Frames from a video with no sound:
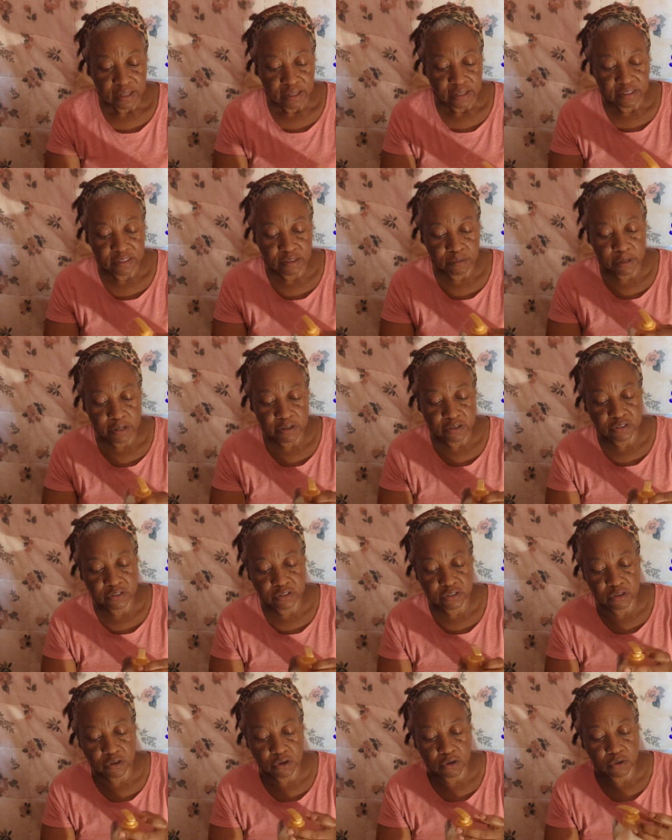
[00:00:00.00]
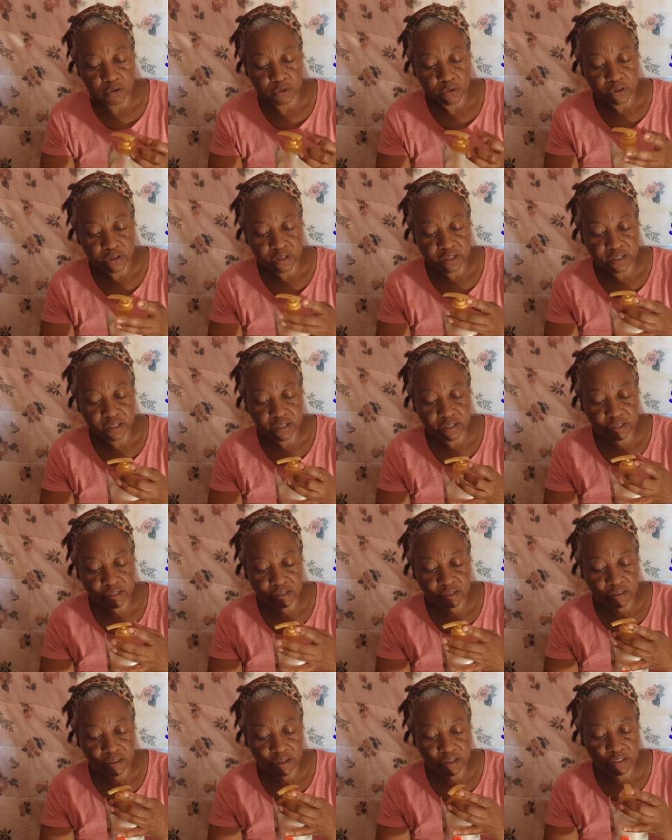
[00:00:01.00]
It smells so
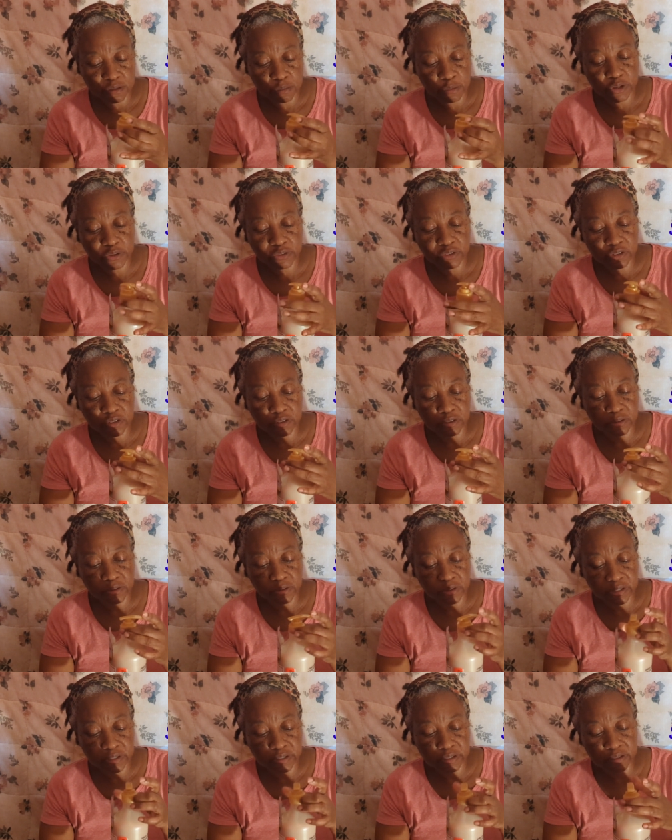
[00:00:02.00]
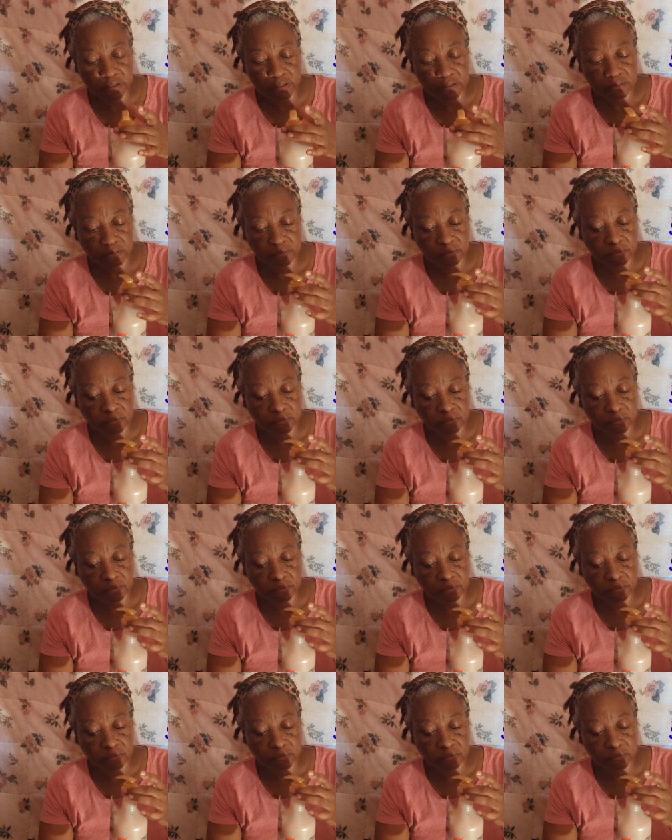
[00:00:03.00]
good. I smelled it earlier.